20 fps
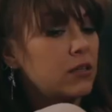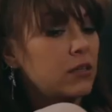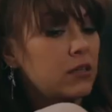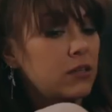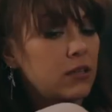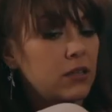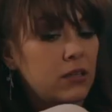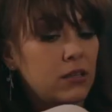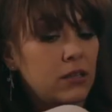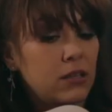
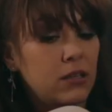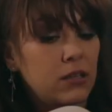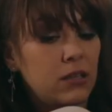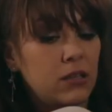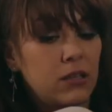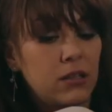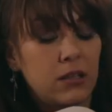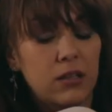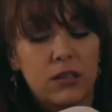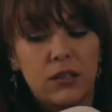
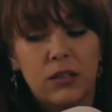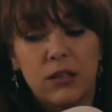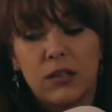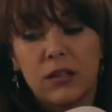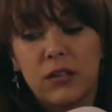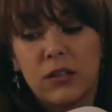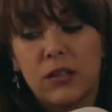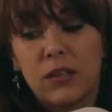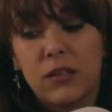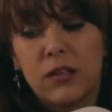
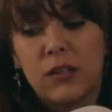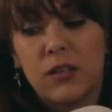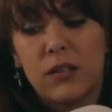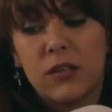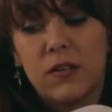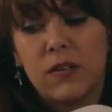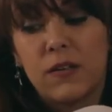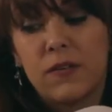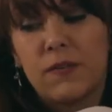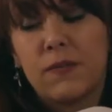
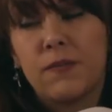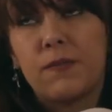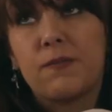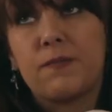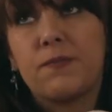[no speech]